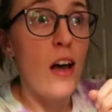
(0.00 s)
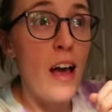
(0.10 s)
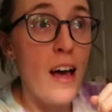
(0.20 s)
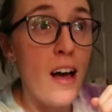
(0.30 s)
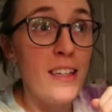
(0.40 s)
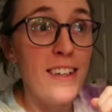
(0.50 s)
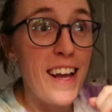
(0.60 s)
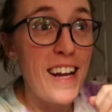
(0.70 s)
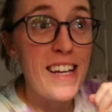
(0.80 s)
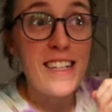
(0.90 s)
And
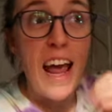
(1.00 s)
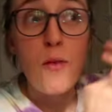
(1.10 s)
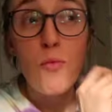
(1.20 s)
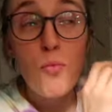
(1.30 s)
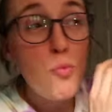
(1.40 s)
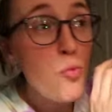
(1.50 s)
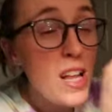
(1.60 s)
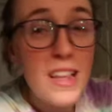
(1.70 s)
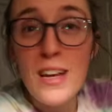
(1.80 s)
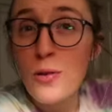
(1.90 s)
it is a
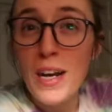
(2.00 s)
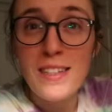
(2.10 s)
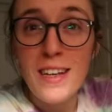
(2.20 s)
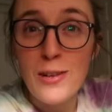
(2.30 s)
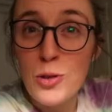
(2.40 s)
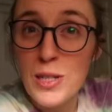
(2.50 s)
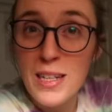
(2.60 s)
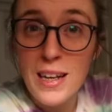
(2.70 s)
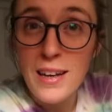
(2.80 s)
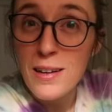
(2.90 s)
really crazy
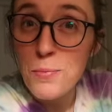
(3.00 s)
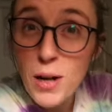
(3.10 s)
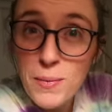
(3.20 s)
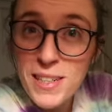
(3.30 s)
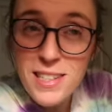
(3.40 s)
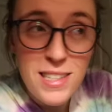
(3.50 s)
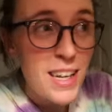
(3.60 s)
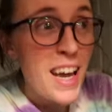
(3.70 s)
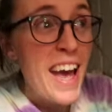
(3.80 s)
interesting premise